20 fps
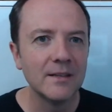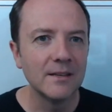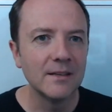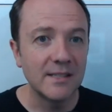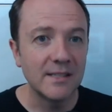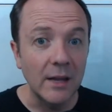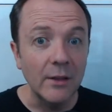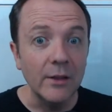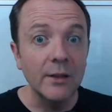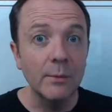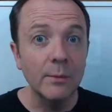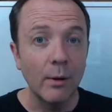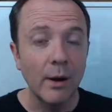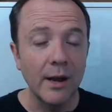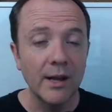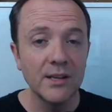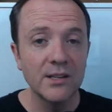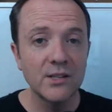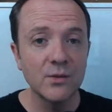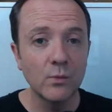the selling
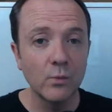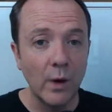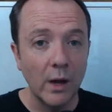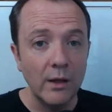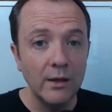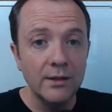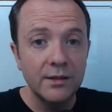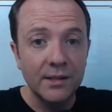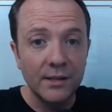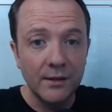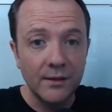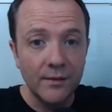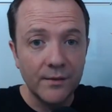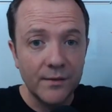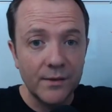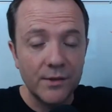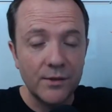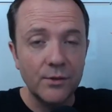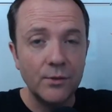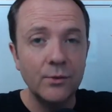price
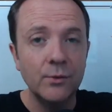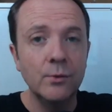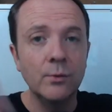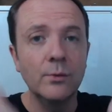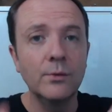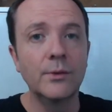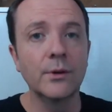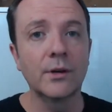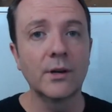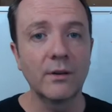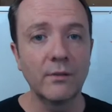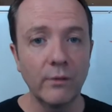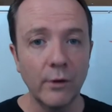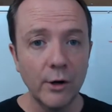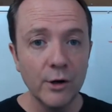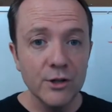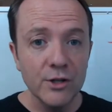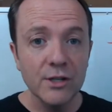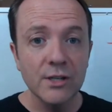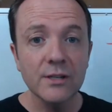relative to the
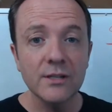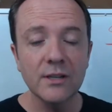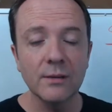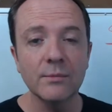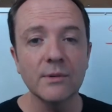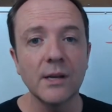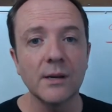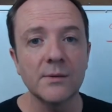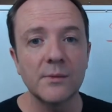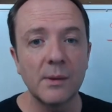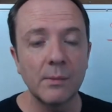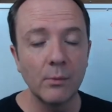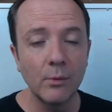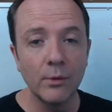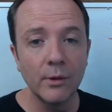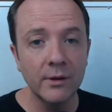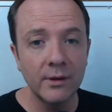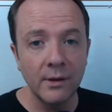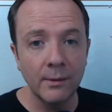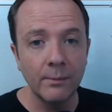conversion. And sometimes
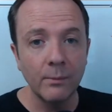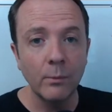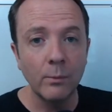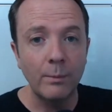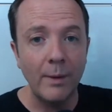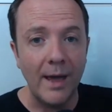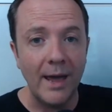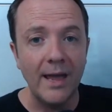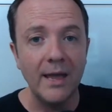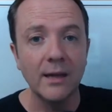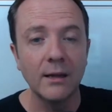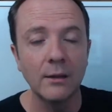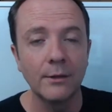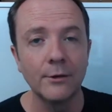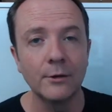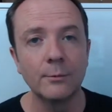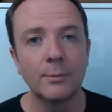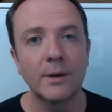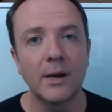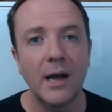people will end up paying a
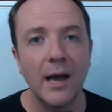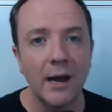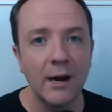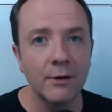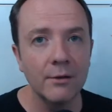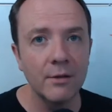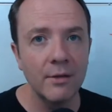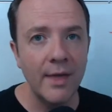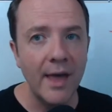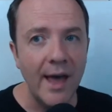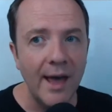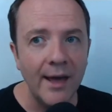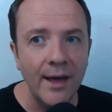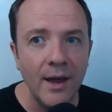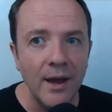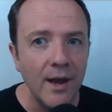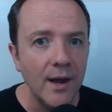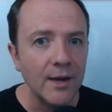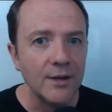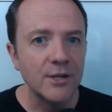little bit higher than
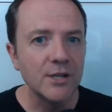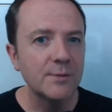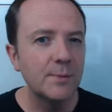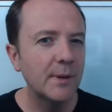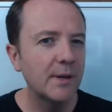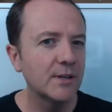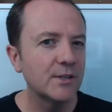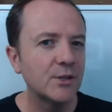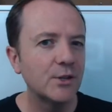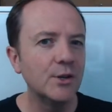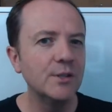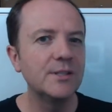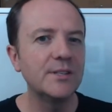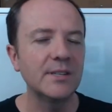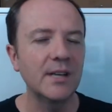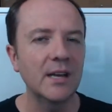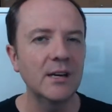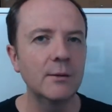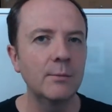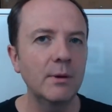that just because
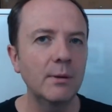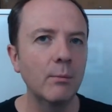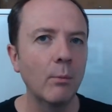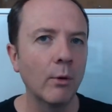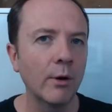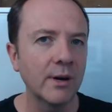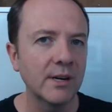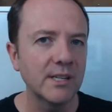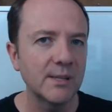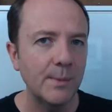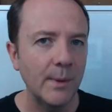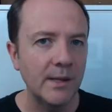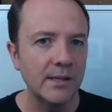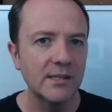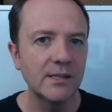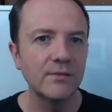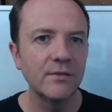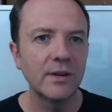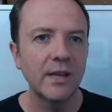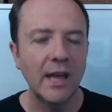goods tend to be more
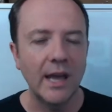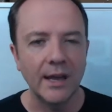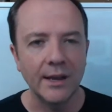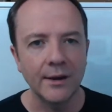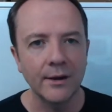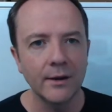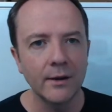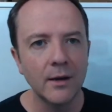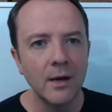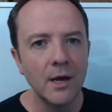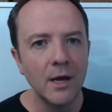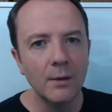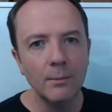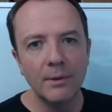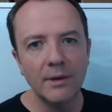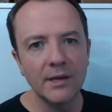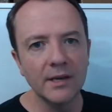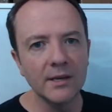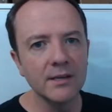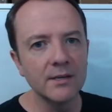expensive in Canada
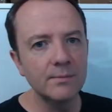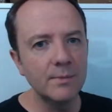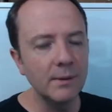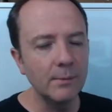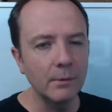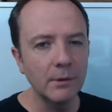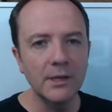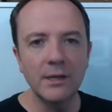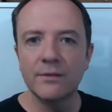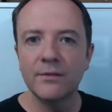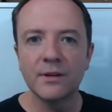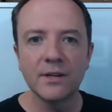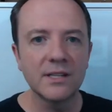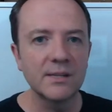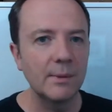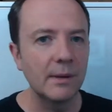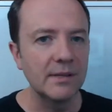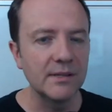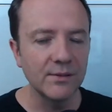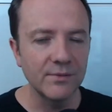because people live in
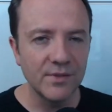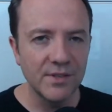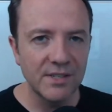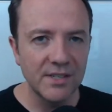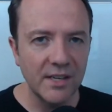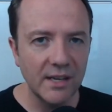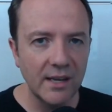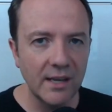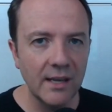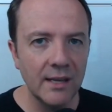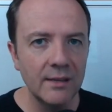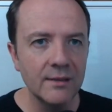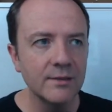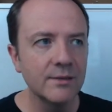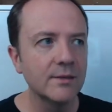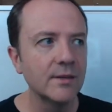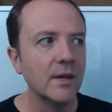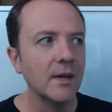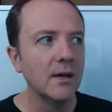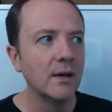expensive
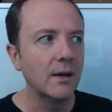cities.